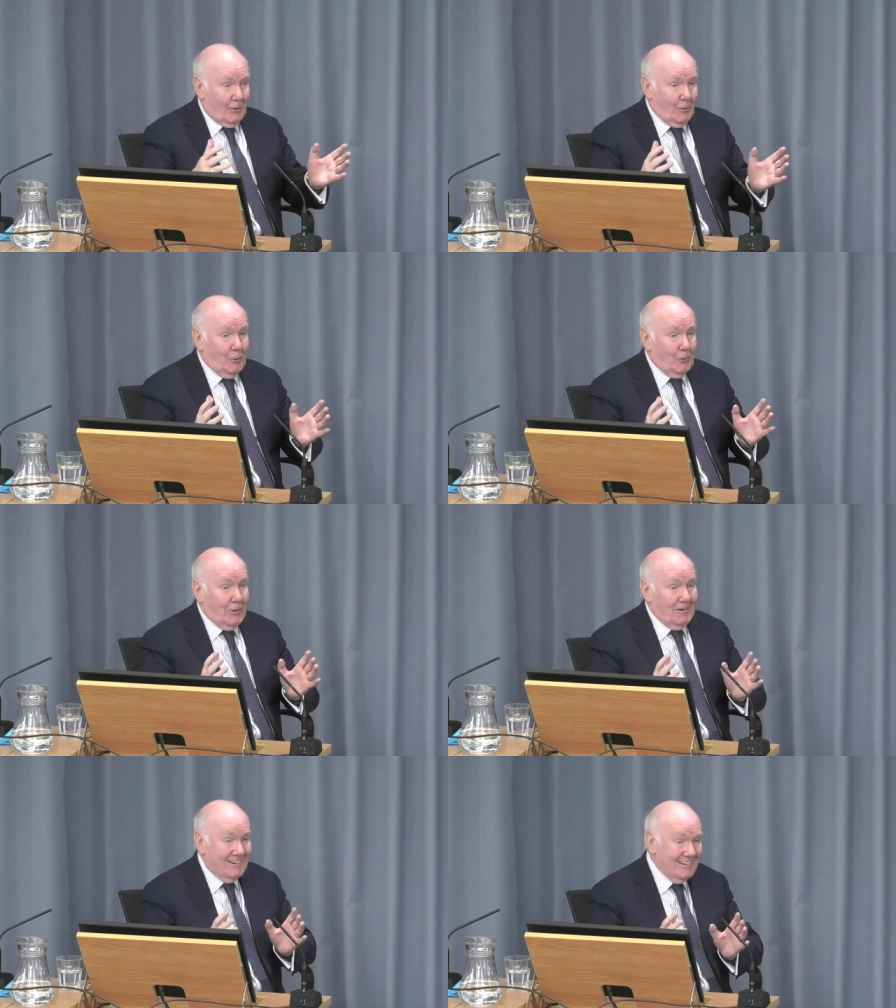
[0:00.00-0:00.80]
a
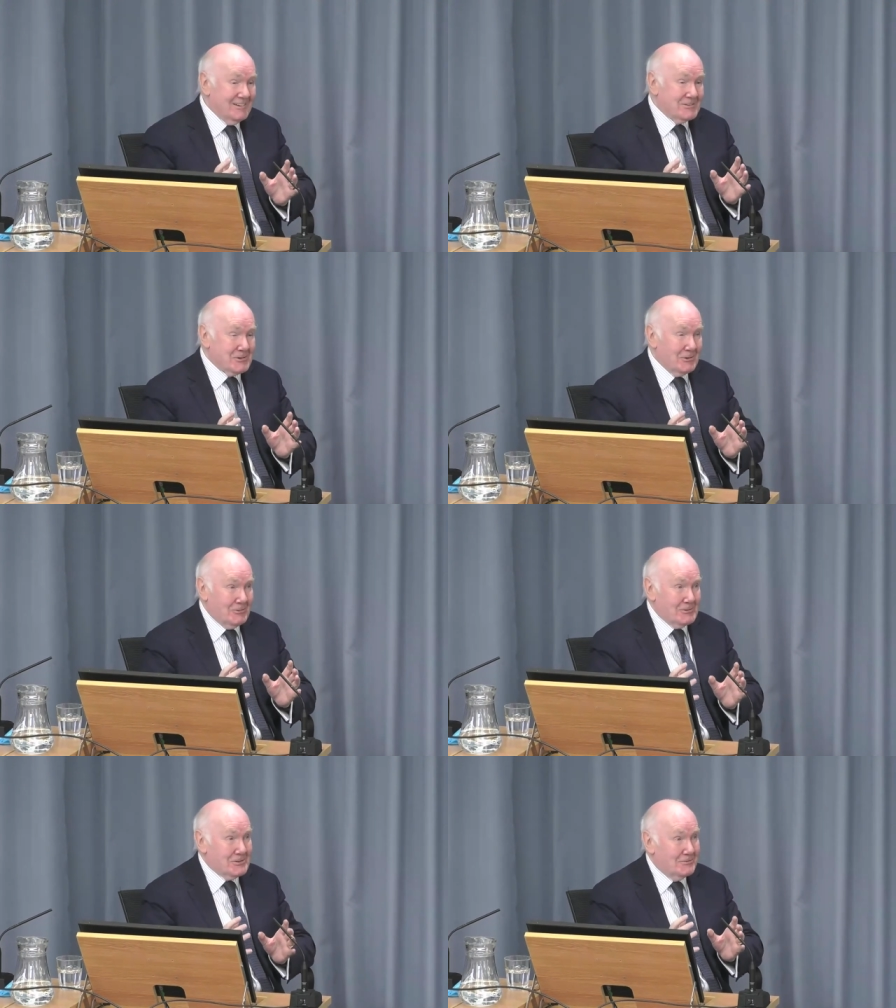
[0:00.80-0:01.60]
whole
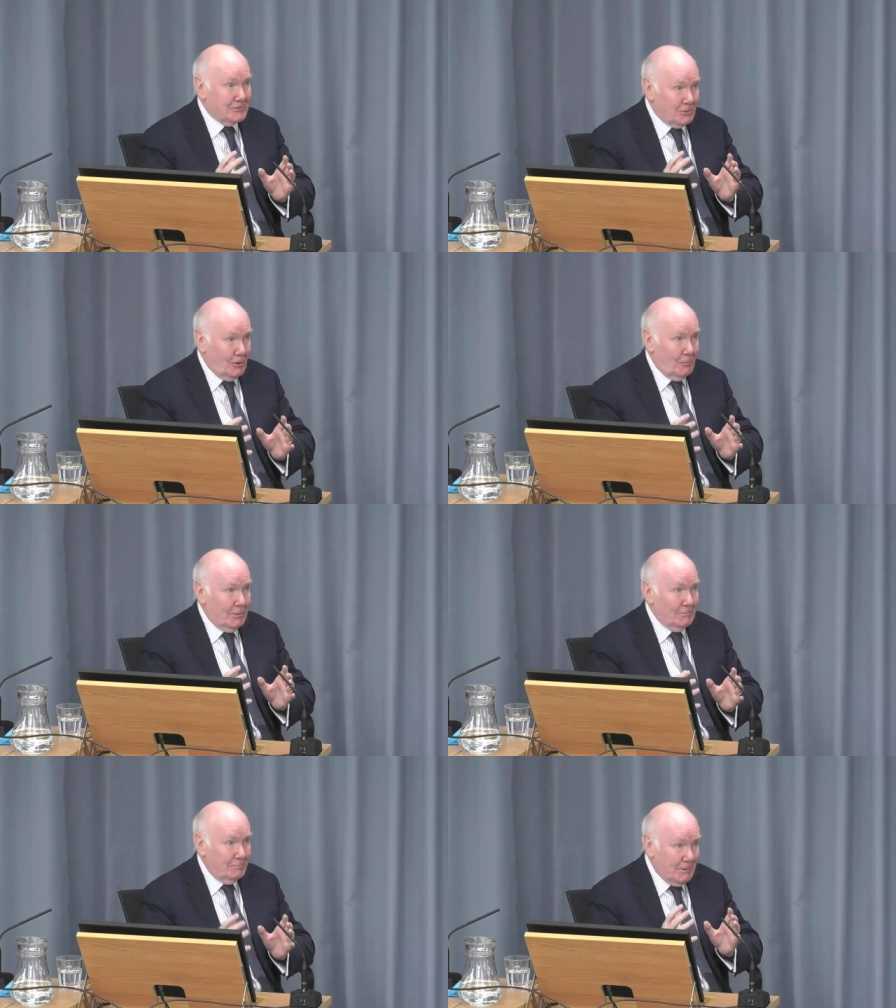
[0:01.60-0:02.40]
tranche of
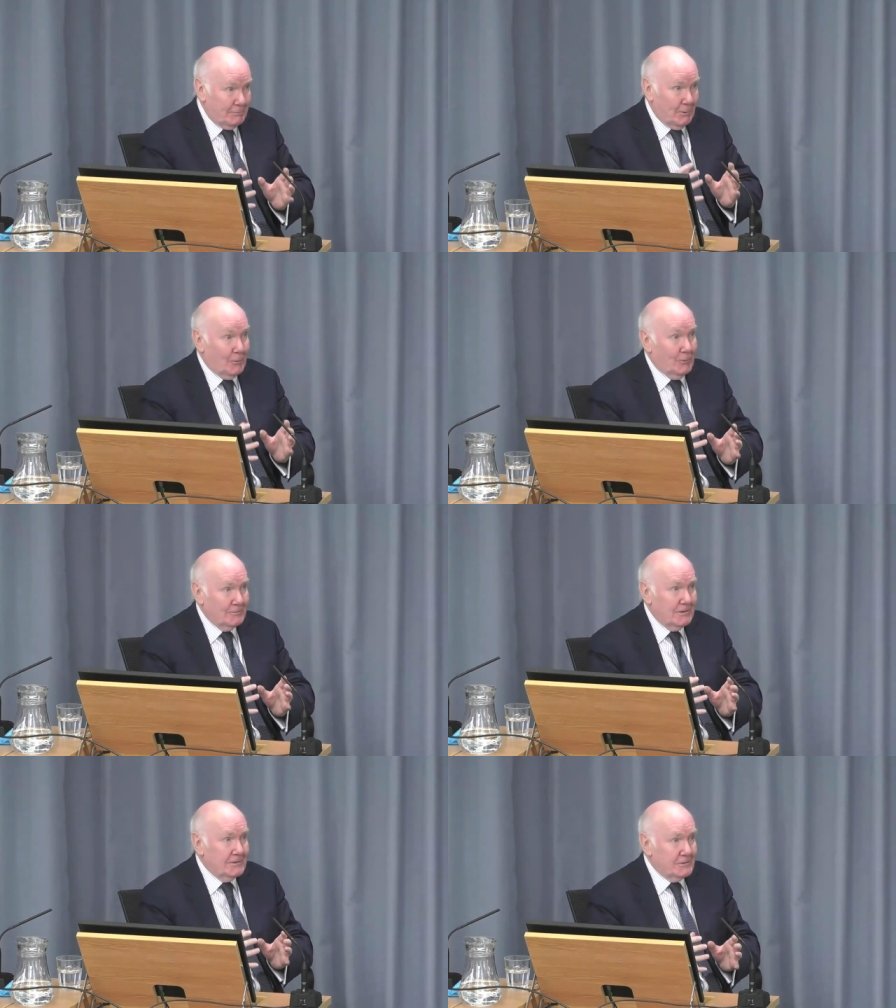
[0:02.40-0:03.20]
top people
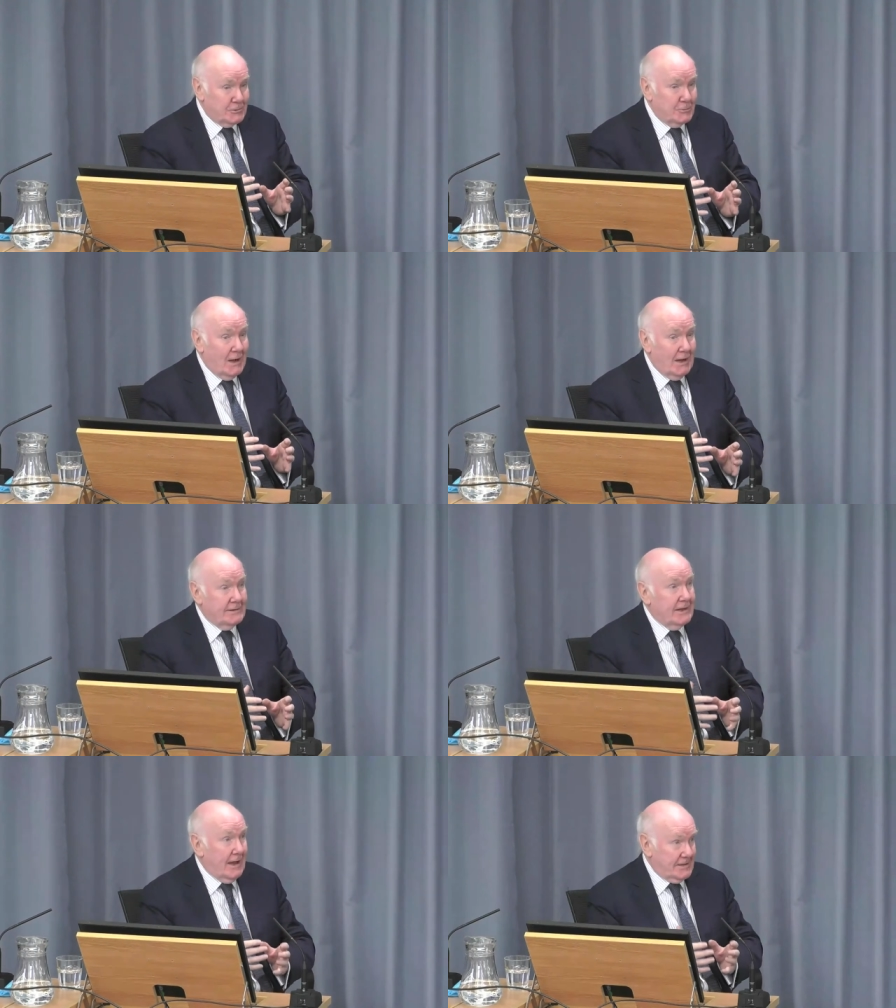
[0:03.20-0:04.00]
to
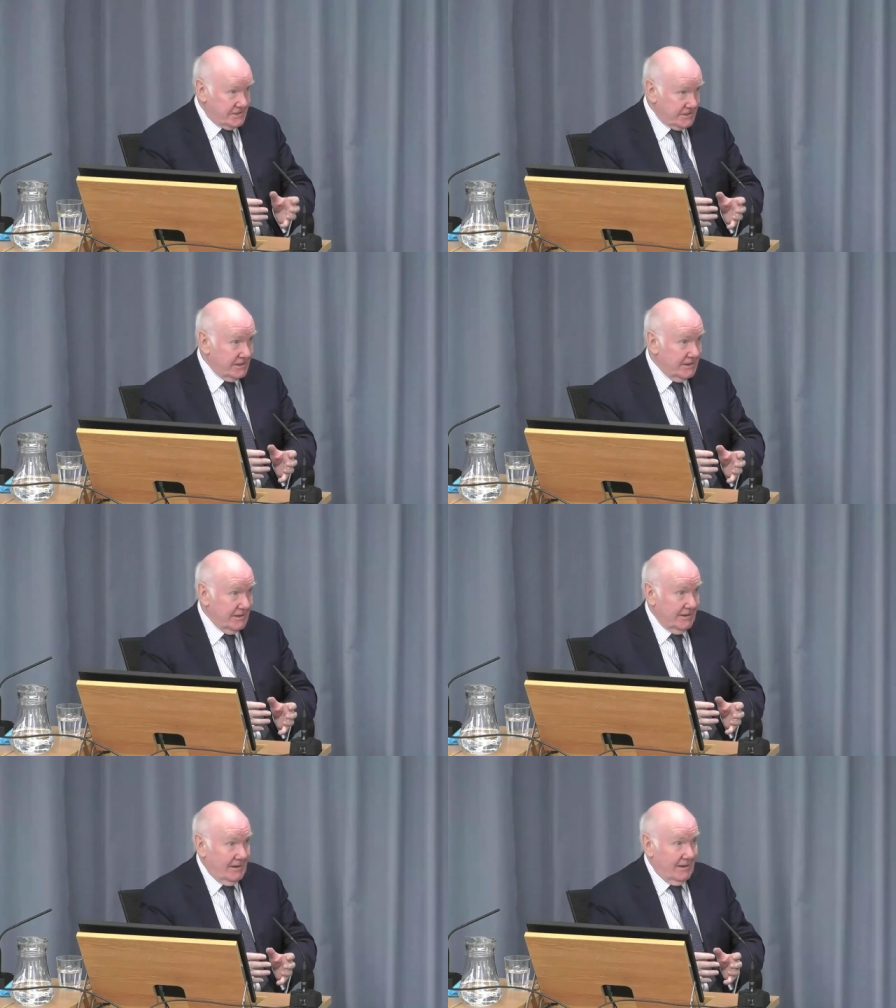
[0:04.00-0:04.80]
my desk,
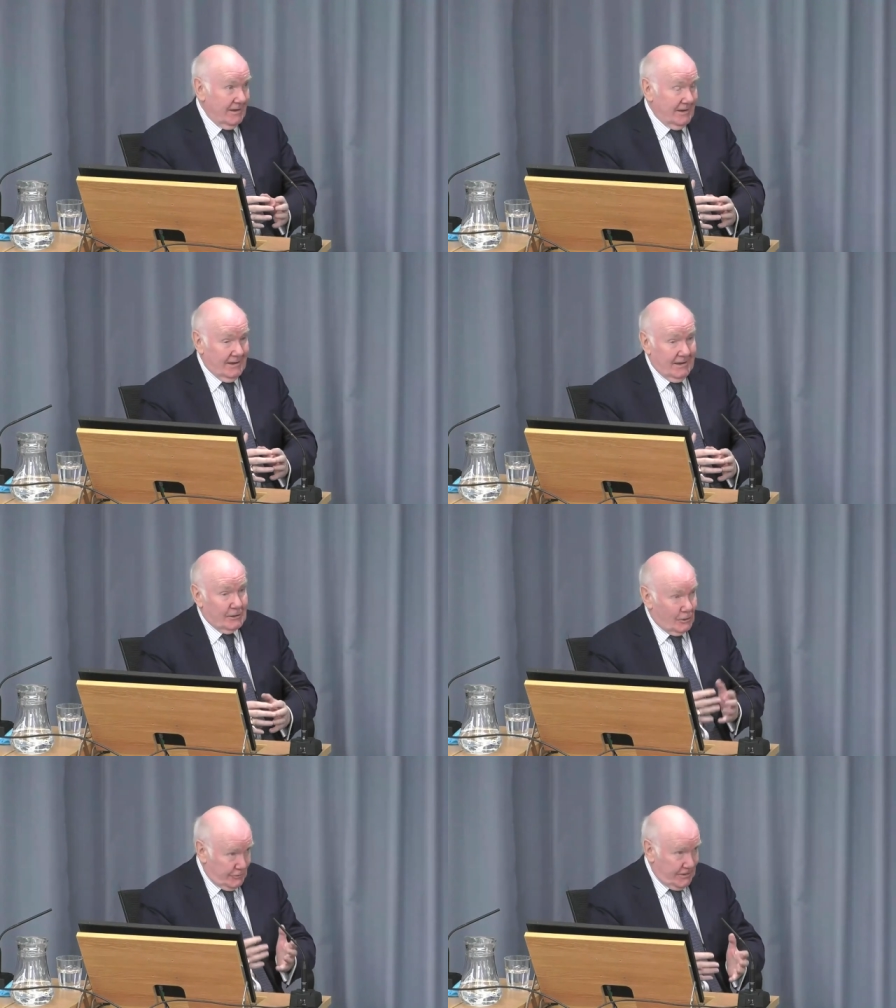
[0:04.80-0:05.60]
uh,
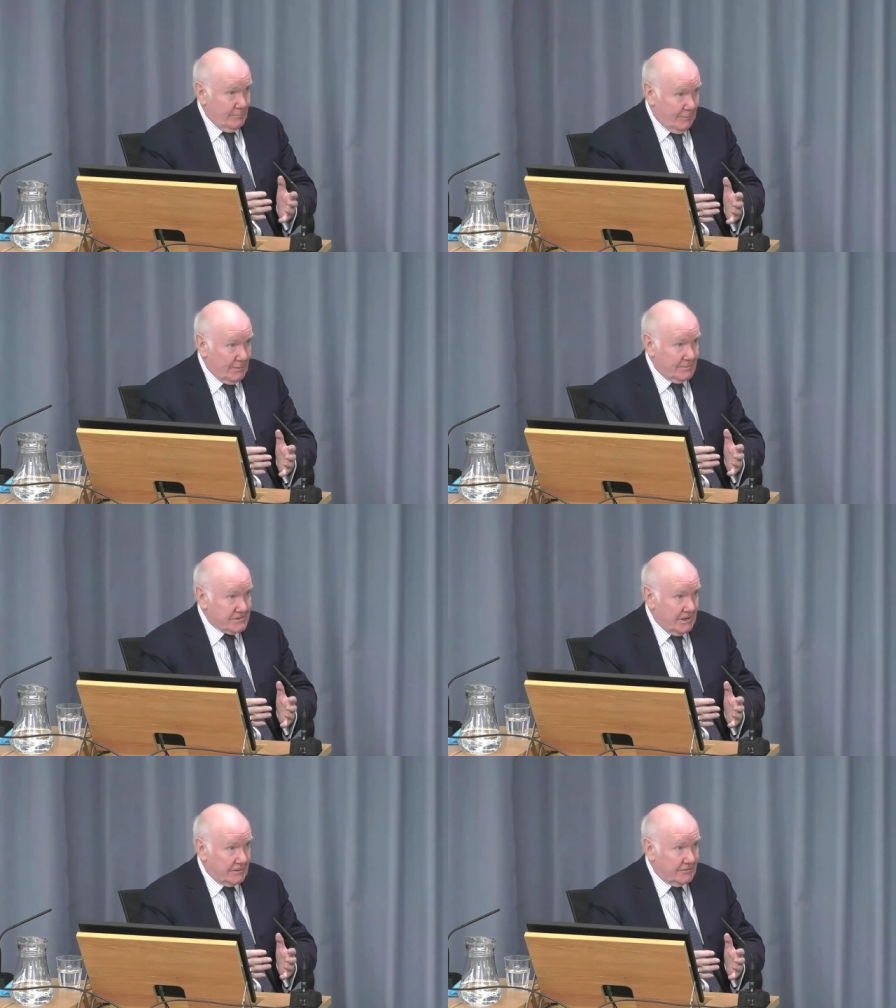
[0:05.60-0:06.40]
including the
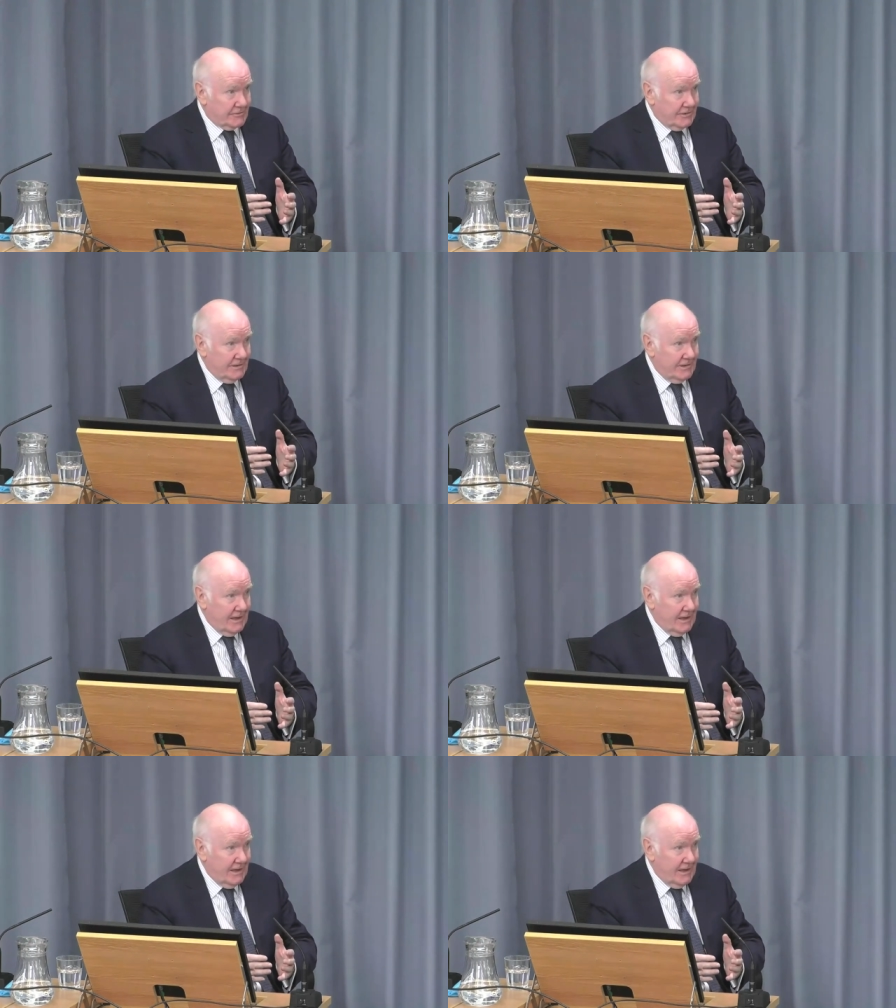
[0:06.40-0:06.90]
permanent secretary.